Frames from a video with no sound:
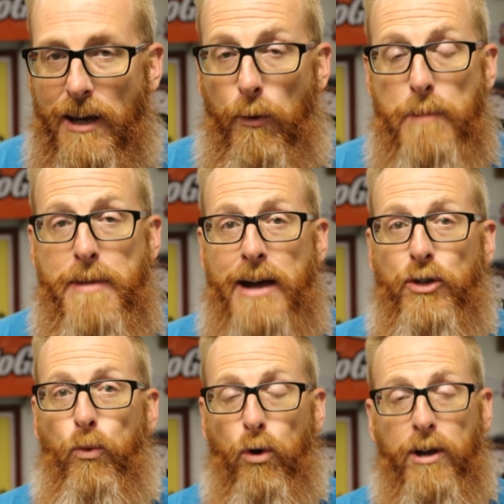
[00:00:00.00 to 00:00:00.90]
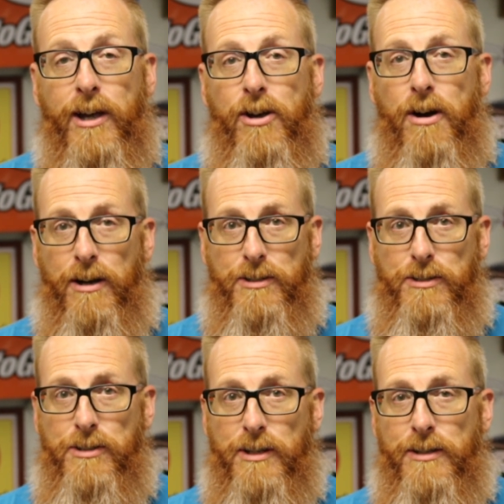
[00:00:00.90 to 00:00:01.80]
I went back to work at
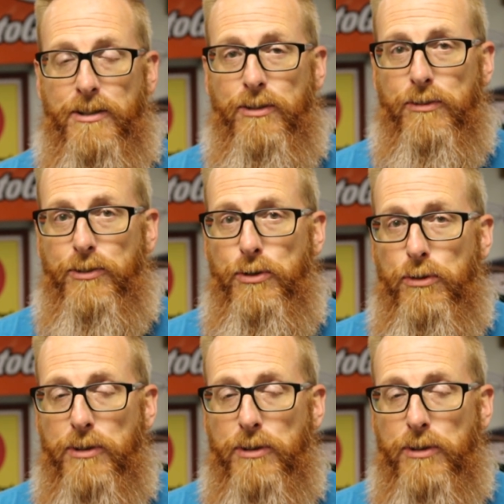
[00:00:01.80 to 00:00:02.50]
Cox's until two